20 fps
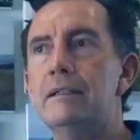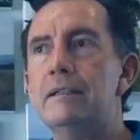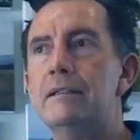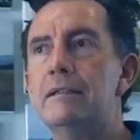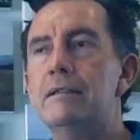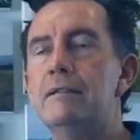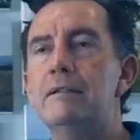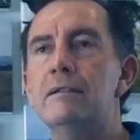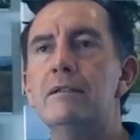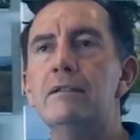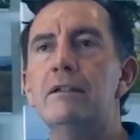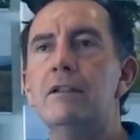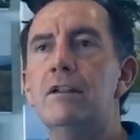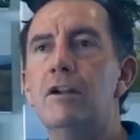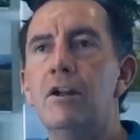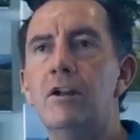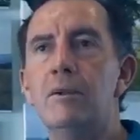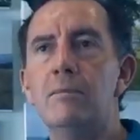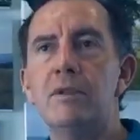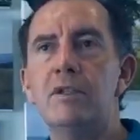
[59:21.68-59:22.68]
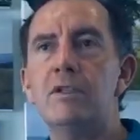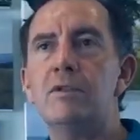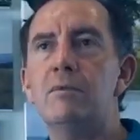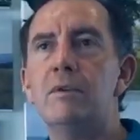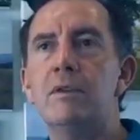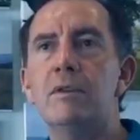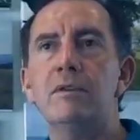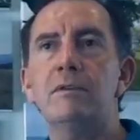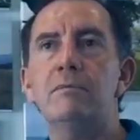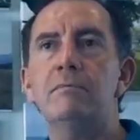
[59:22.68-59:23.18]
that's
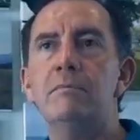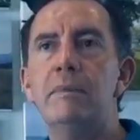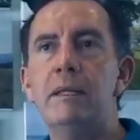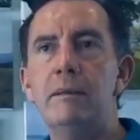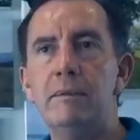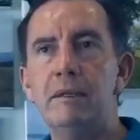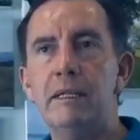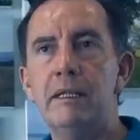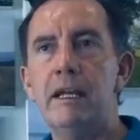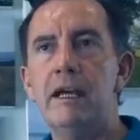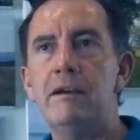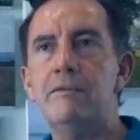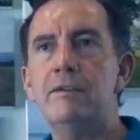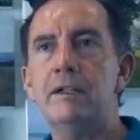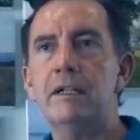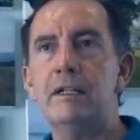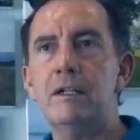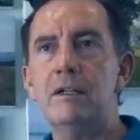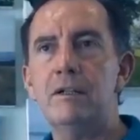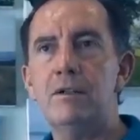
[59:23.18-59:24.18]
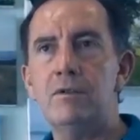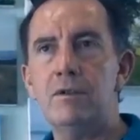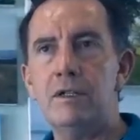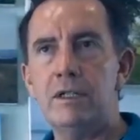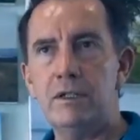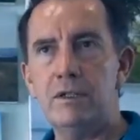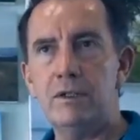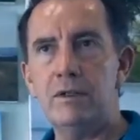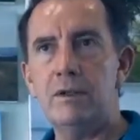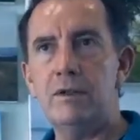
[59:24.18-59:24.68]
synonymous with people in Africa
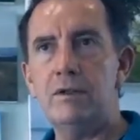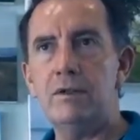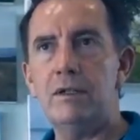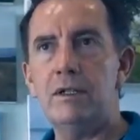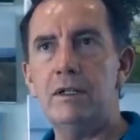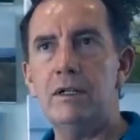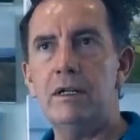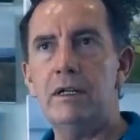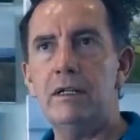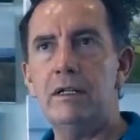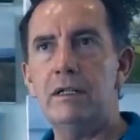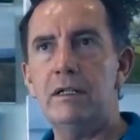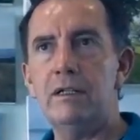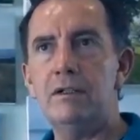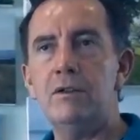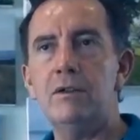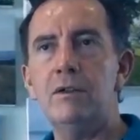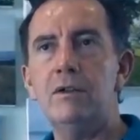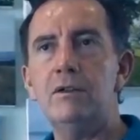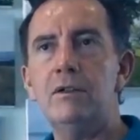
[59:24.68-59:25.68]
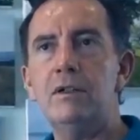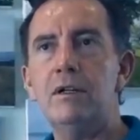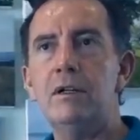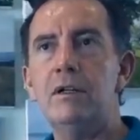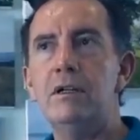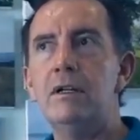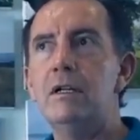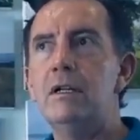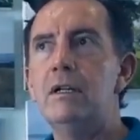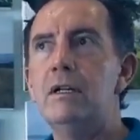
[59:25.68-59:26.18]
using Toyota. And the
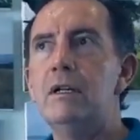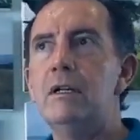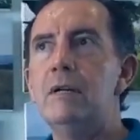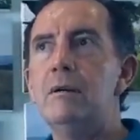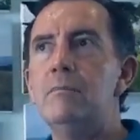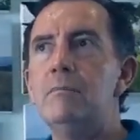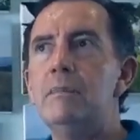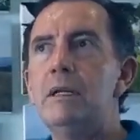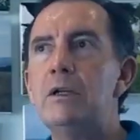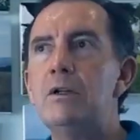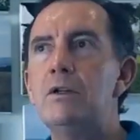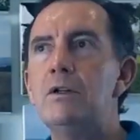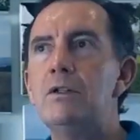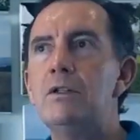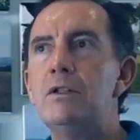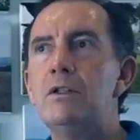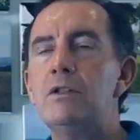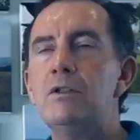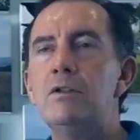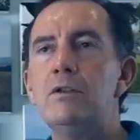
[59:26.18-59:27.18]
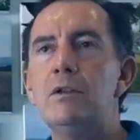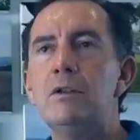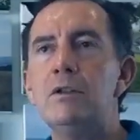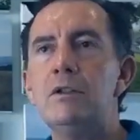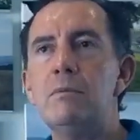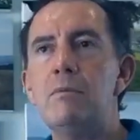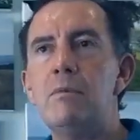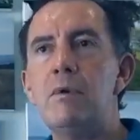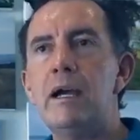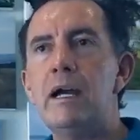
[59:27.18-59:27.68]
Toyota, because the
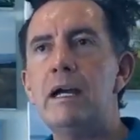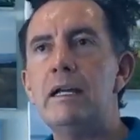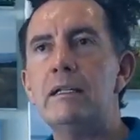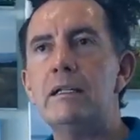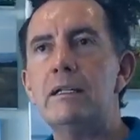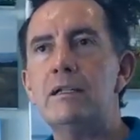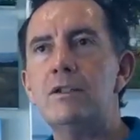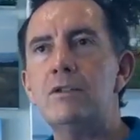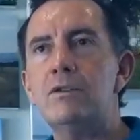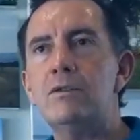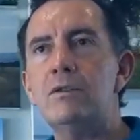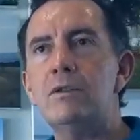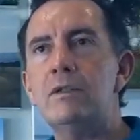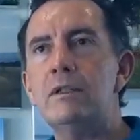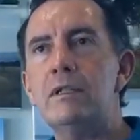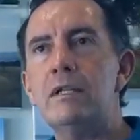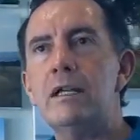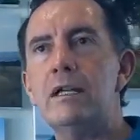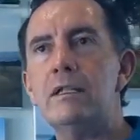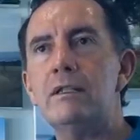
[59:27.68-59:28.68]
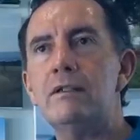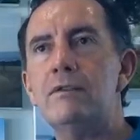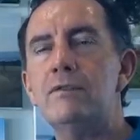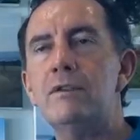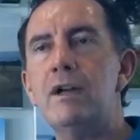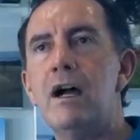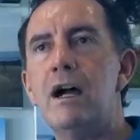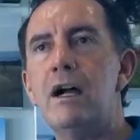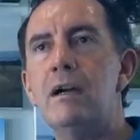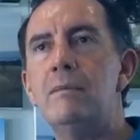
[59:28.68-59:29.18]
Toyota brand has stood the test
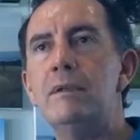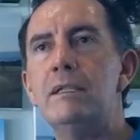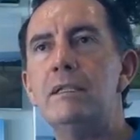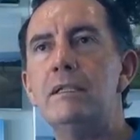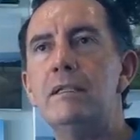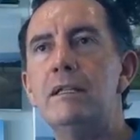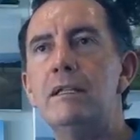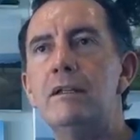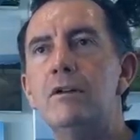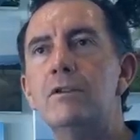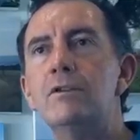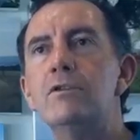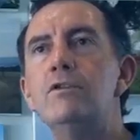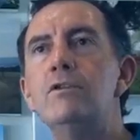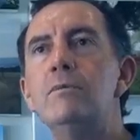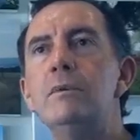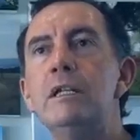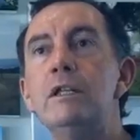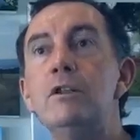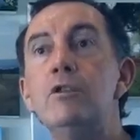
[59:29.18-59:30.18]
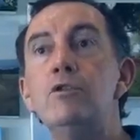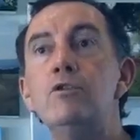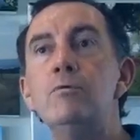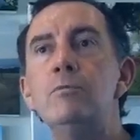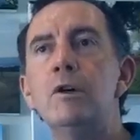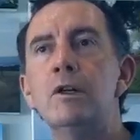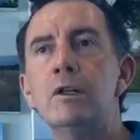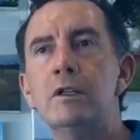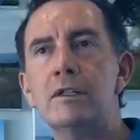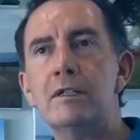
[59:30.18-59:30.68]
of time, there are not too many
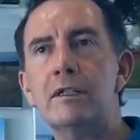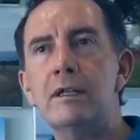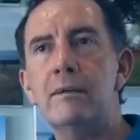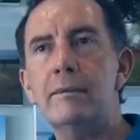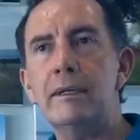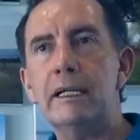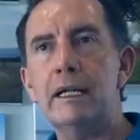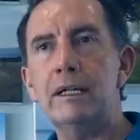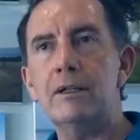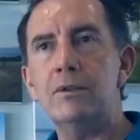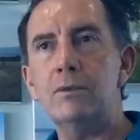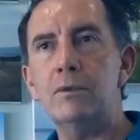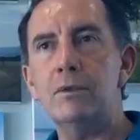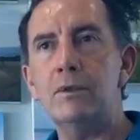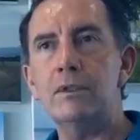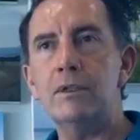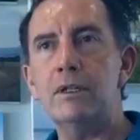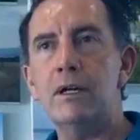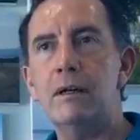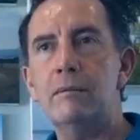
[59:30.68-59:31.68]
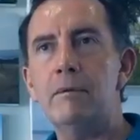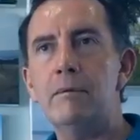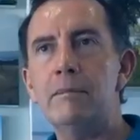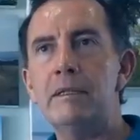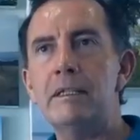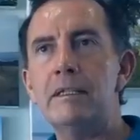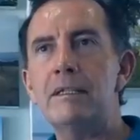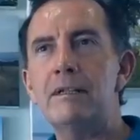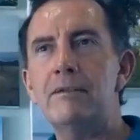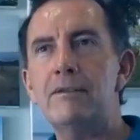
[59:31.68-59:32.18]
new models coming out all the time. I
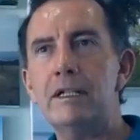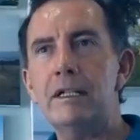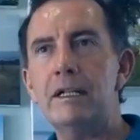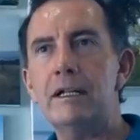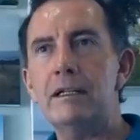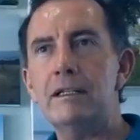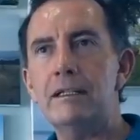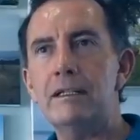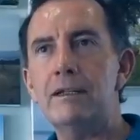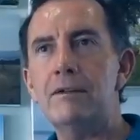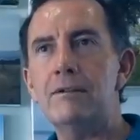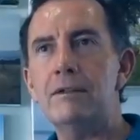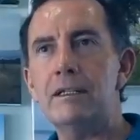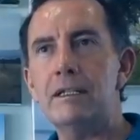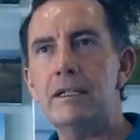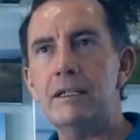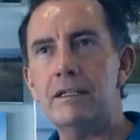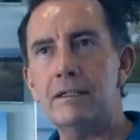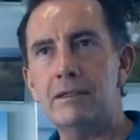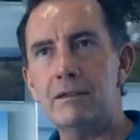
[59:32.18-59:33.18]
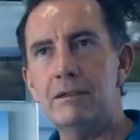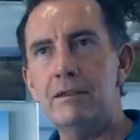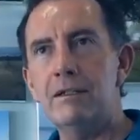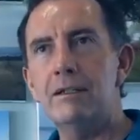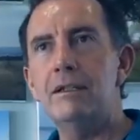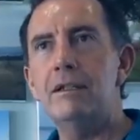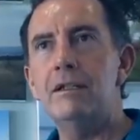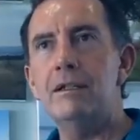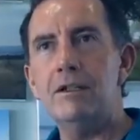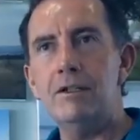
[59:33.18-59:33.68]
mean, the 79 series gets
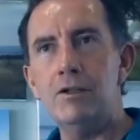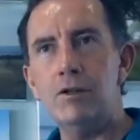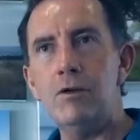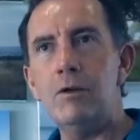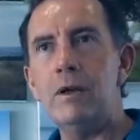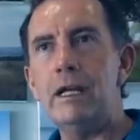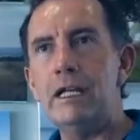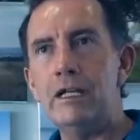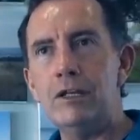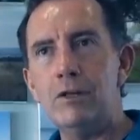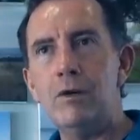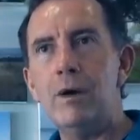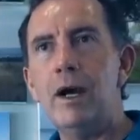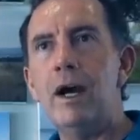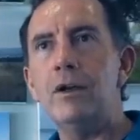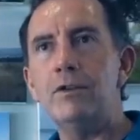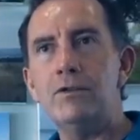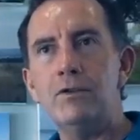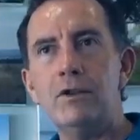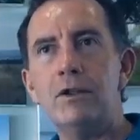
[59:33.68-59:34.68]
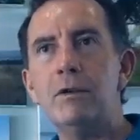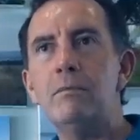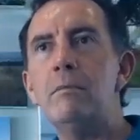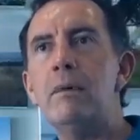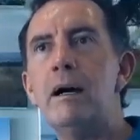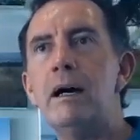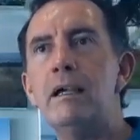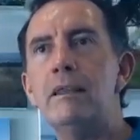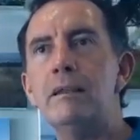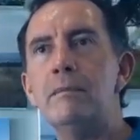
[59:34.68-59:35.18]
year in, year out, you
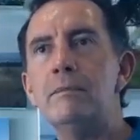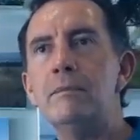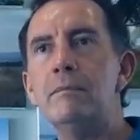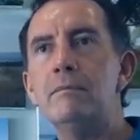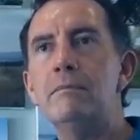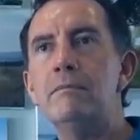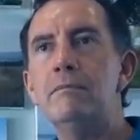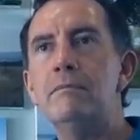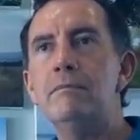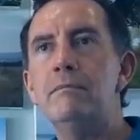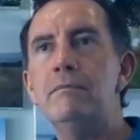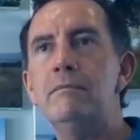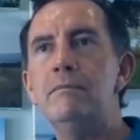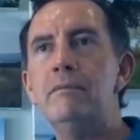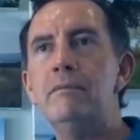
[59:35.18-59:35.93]
can buy them.